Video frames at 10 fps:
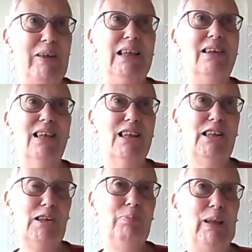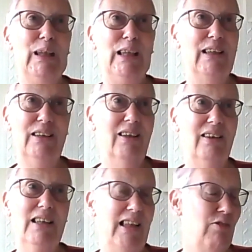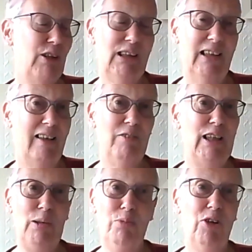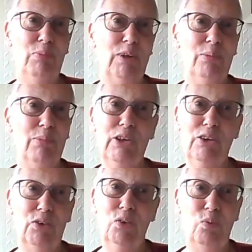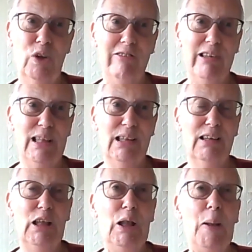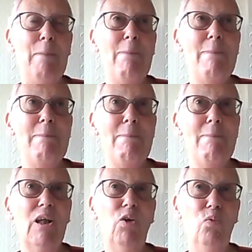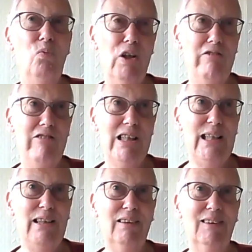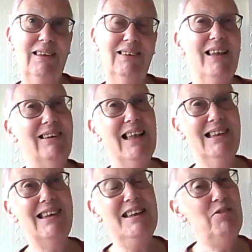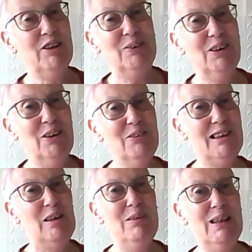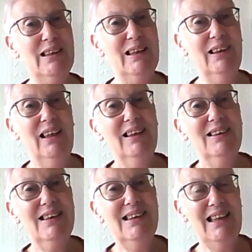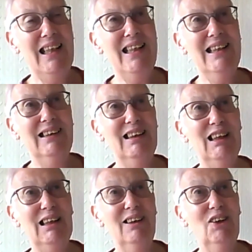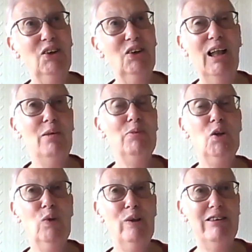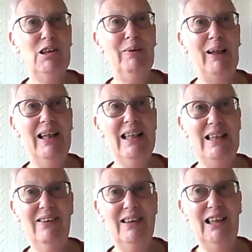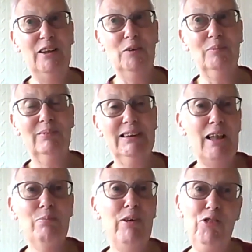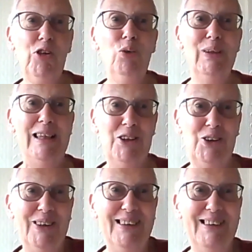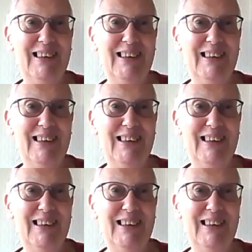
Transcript: we can aspire never to have any problems or worries. Worry, that's a difficult concept, isn't it? To say, oh, I'm not worried about anything, can be foolish.